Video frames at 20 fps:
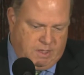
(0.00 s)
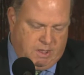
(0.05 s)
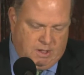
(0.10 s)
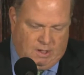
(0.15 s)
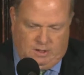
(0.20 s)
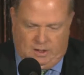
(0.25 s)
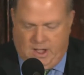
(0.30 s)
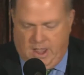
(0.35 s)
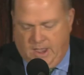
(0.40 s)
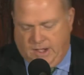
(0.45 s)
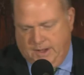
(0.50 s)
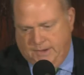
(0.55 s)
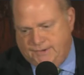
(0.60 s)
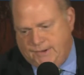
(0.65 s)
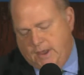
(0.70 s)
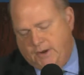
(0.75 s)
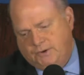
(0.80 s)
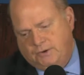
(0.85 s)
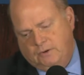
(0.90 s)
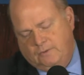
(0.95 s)
Hitler
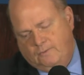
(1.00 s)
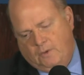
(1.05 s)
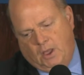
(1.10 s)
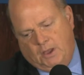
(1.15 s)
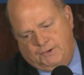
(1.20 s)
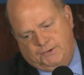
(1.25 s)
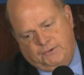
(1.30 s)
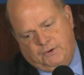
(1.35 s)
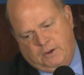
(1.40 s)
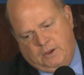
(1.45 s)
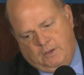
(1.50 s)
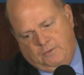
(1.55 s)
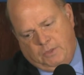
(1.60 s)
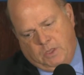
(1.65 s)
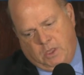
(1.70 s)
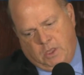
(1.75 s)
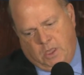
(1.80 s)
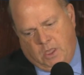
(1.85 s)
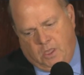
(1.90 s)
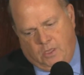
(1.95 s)
annexation of Austria,
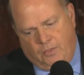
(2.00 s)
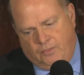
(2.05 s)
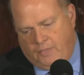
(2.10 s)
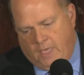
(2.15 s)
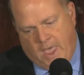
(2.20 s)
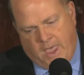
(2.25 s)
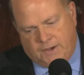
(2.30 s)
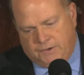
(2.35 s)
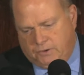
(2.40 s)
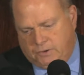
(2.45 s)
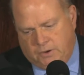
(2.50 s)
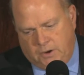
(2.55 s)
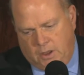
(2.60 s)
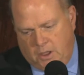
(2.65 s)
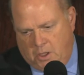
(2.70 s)
that